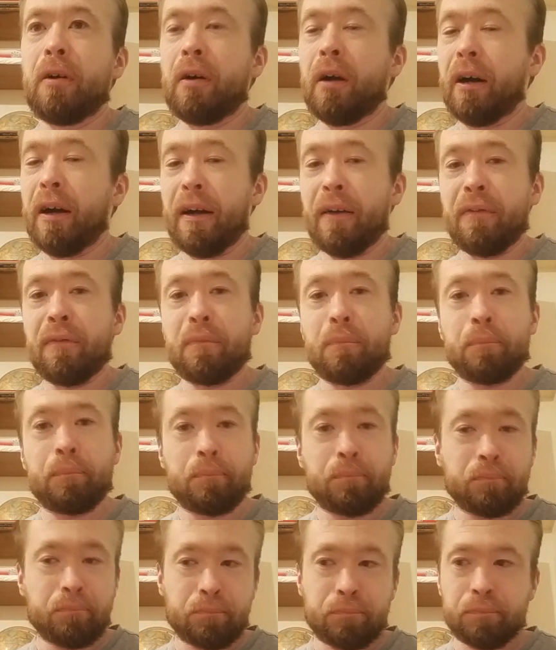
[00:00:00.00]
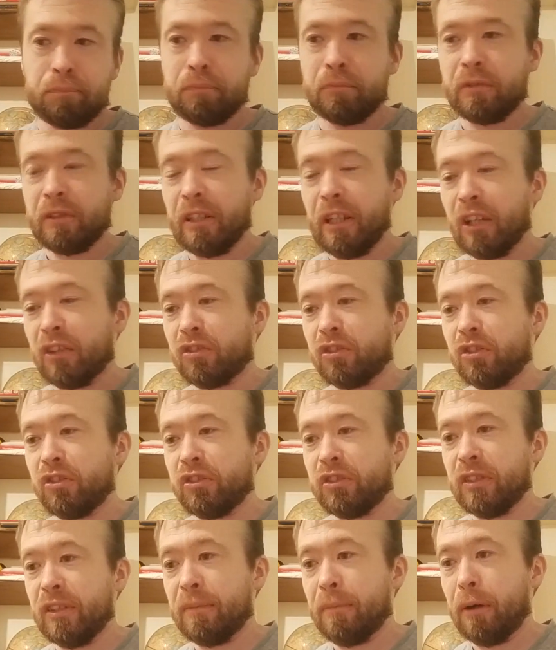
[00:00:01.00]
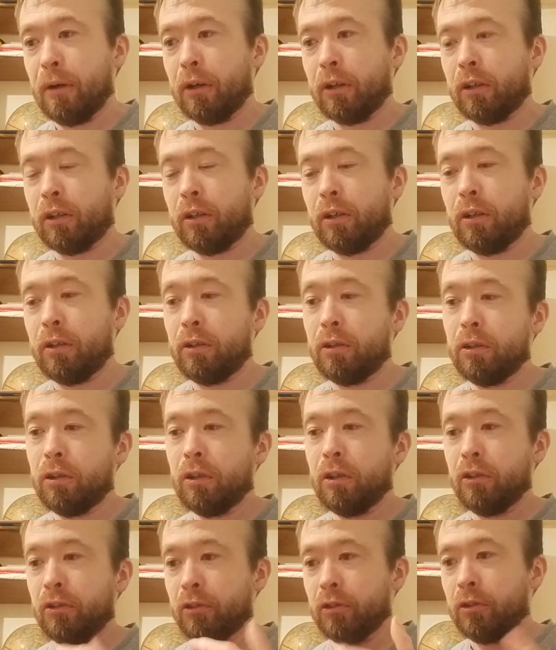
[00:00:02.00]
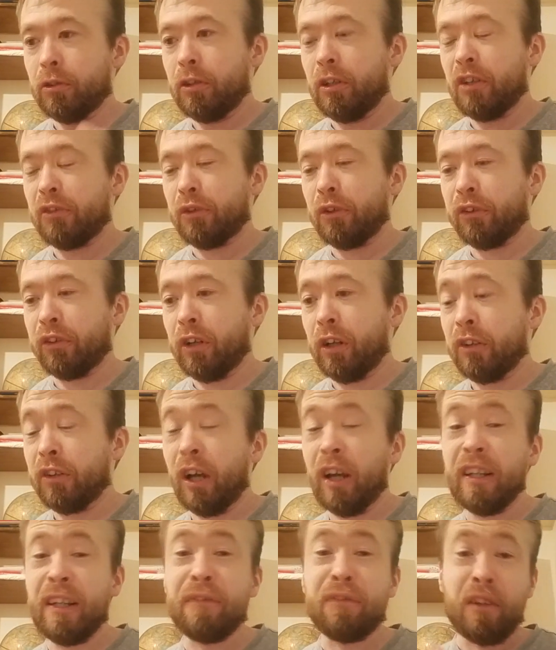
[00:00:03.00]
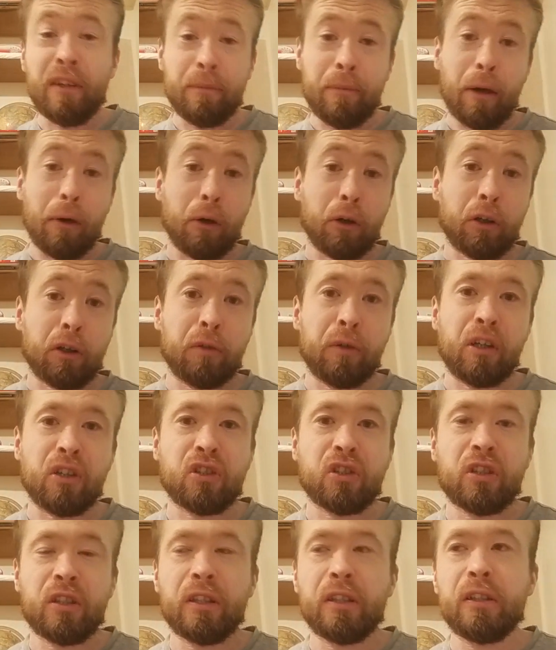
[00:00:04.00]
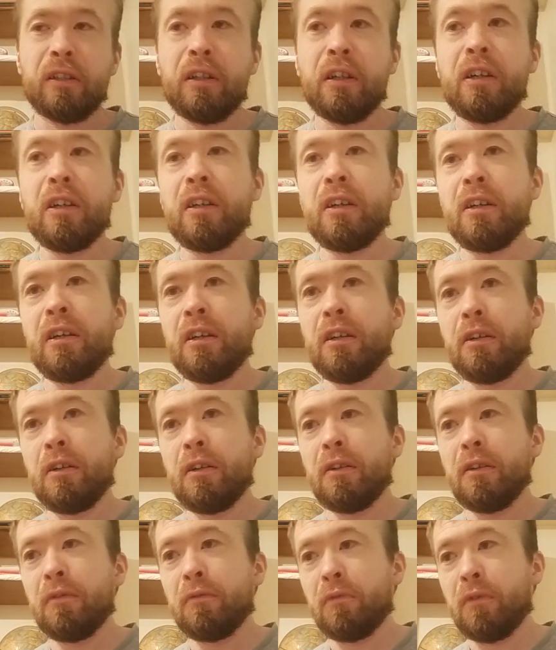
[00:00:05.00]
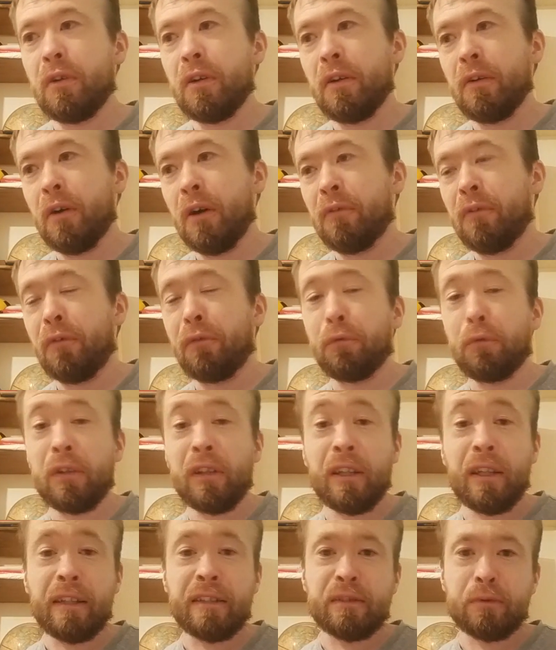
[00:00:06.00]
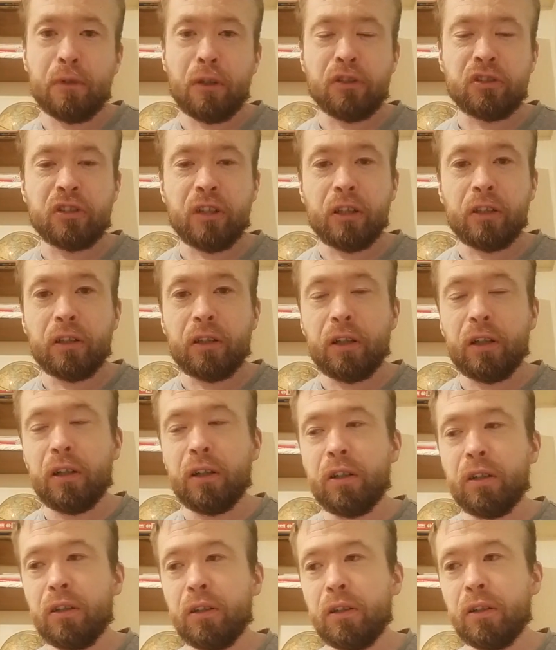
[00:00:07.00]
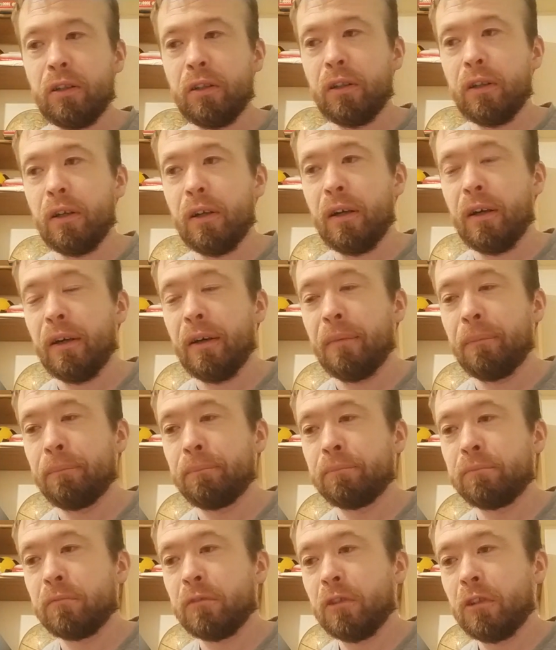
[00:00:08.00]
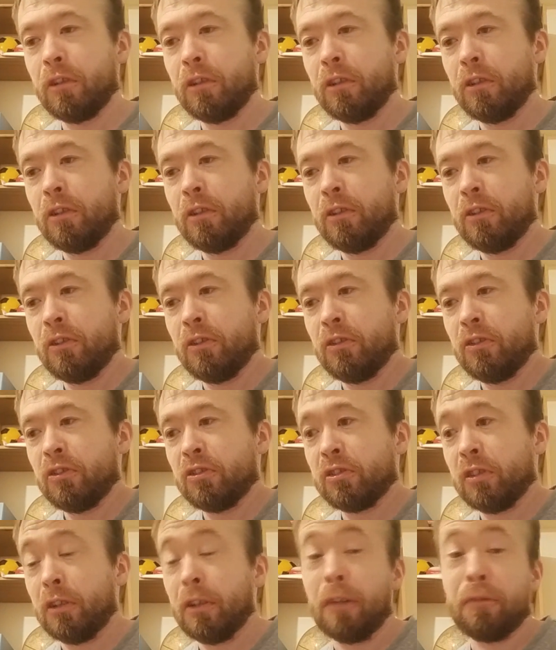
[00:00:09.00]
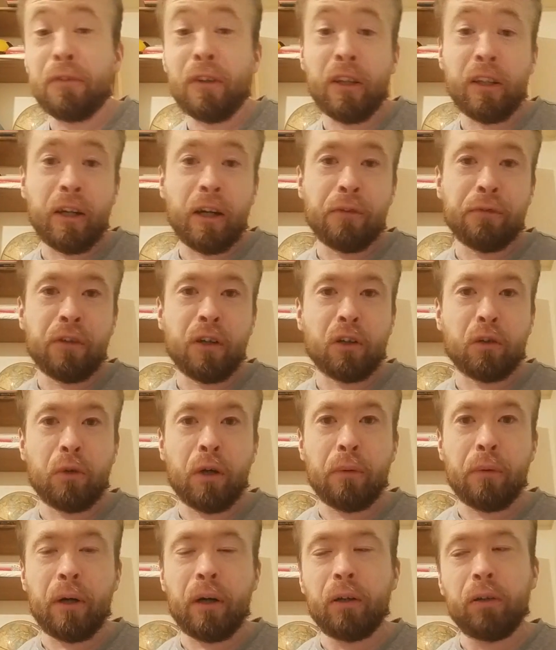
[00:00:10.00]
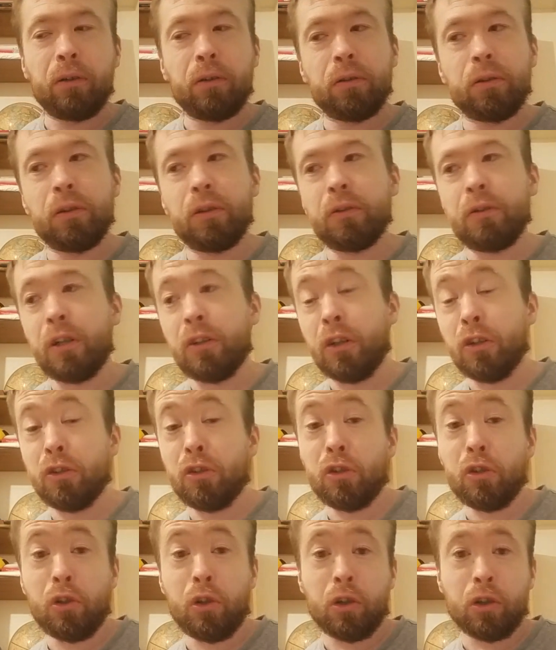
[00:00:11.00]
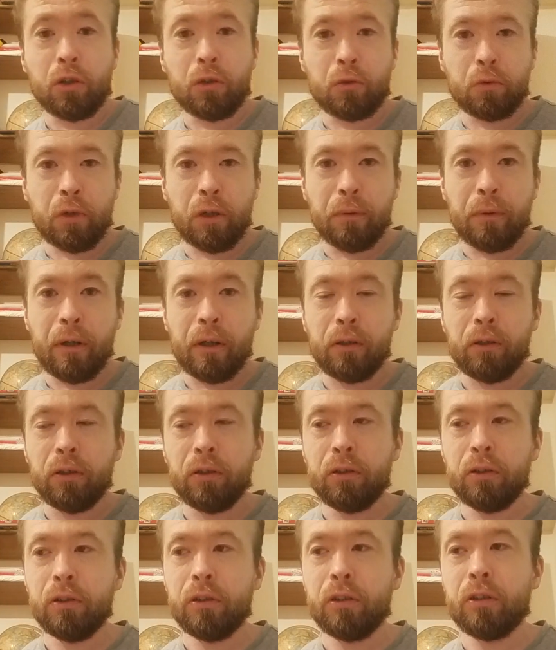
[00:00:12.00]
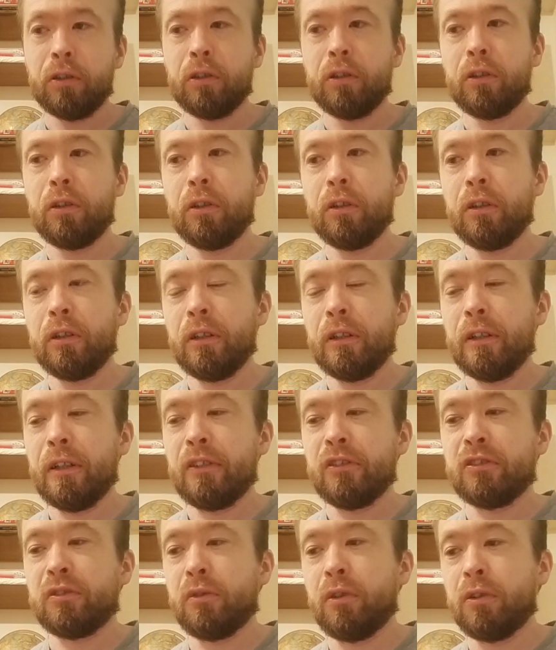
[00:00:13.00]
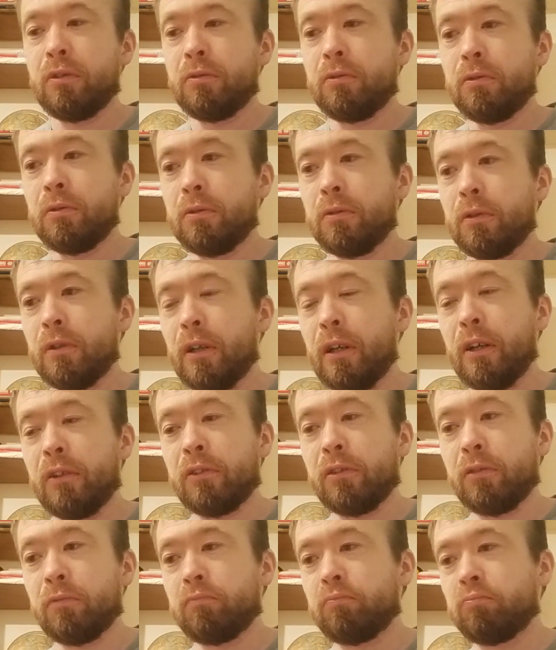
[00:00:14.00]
I have connections in America as well. So I lived in America actually for 3 years when I was younger. So I know Philadelphia quite well. I know New York quite well, and so on. And